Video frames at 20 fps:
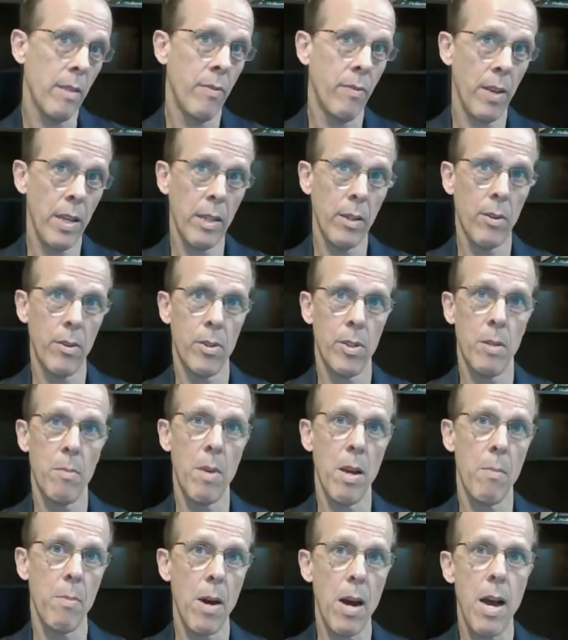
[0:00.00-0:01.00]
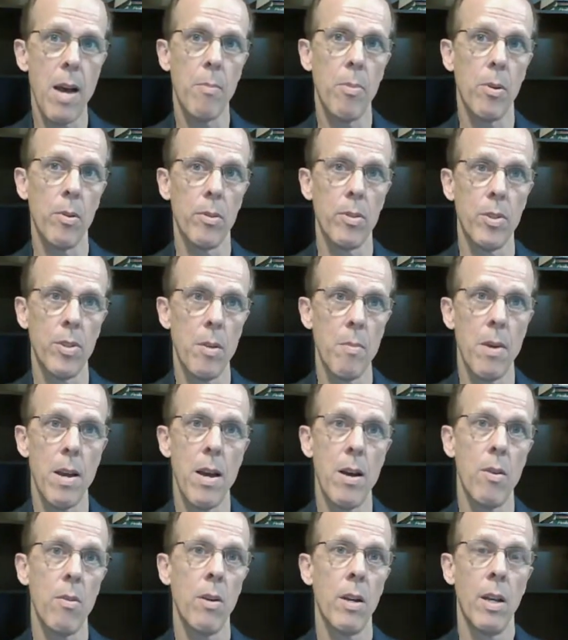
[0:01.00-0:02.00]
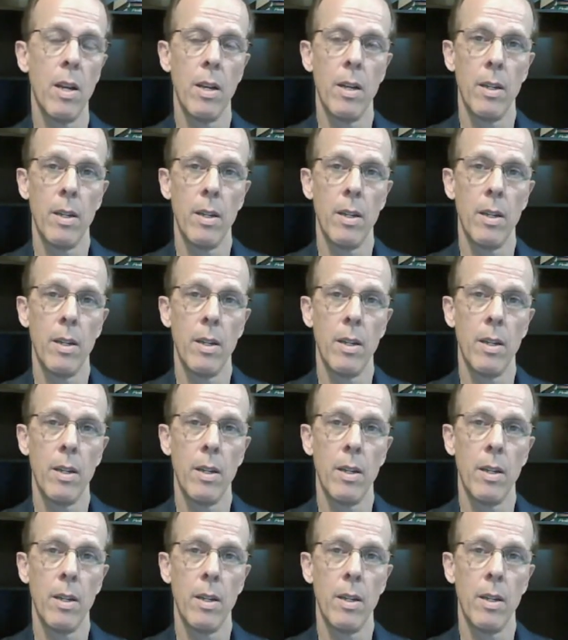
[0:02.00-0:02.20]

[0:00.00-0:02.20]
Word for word: fingers in my Bible, somehow